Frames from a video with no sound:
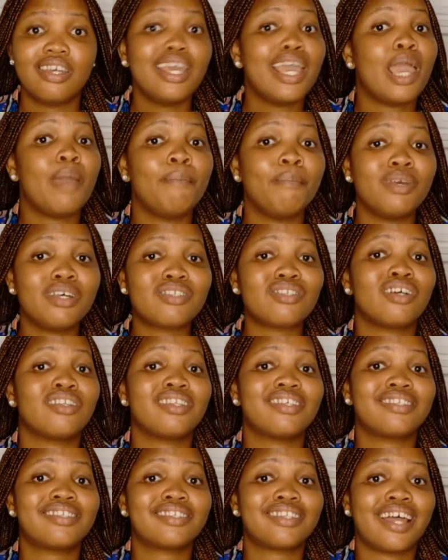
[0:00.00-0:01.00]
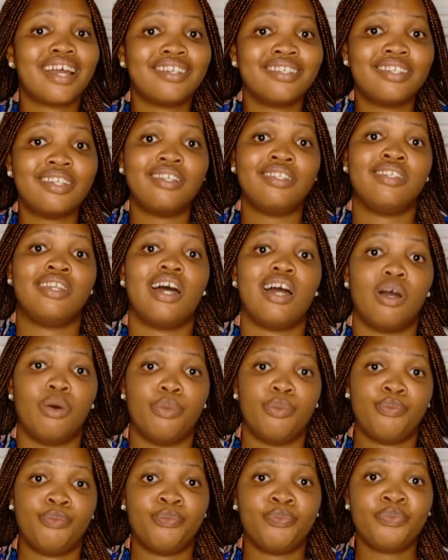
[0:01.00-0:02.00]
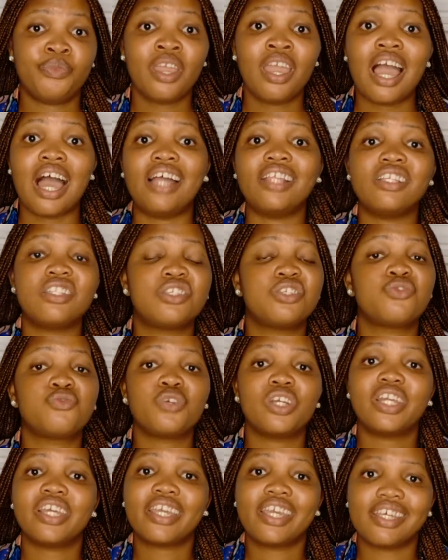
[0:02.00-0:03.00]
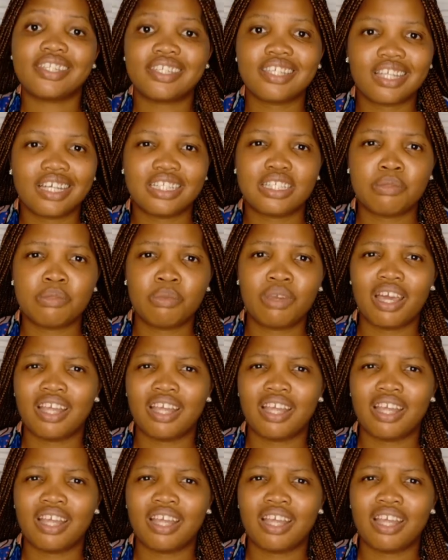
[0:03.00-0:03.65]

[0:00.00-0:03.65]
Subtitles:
a misunderstanding now, and it is really getting at me,